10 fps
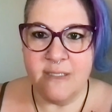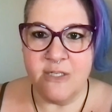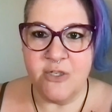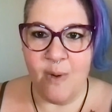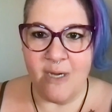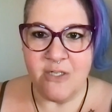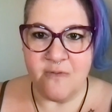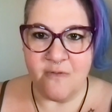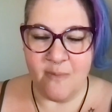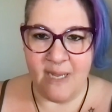situation
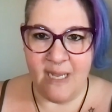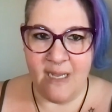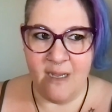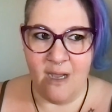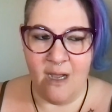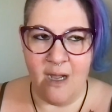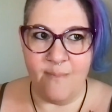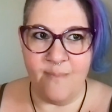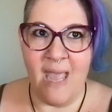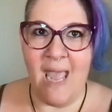for me.
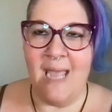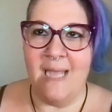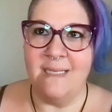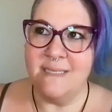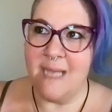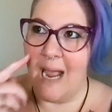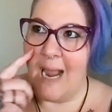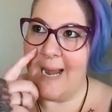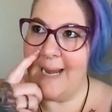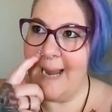And
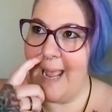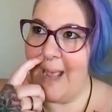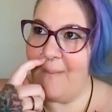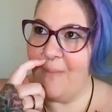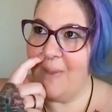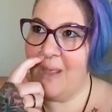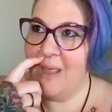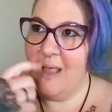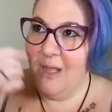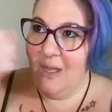I am
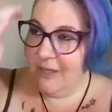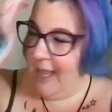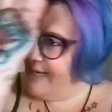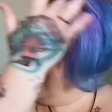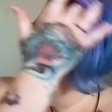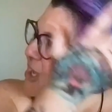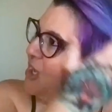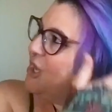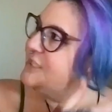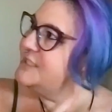like
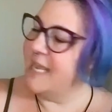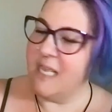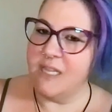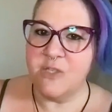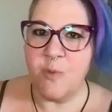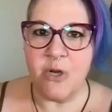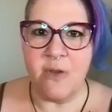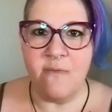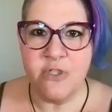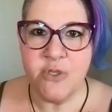taking this weird
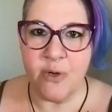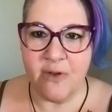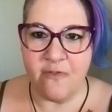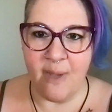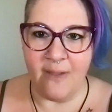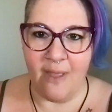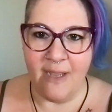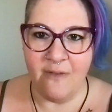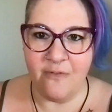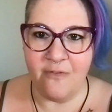inventory of my
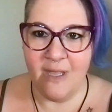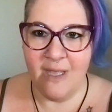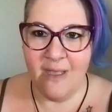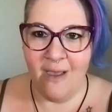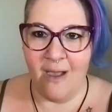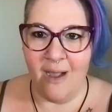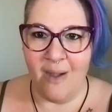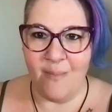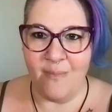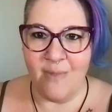life.
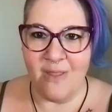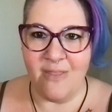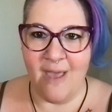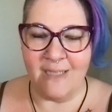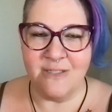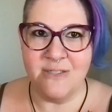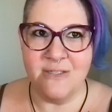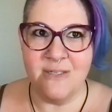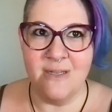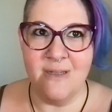
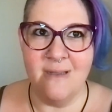That's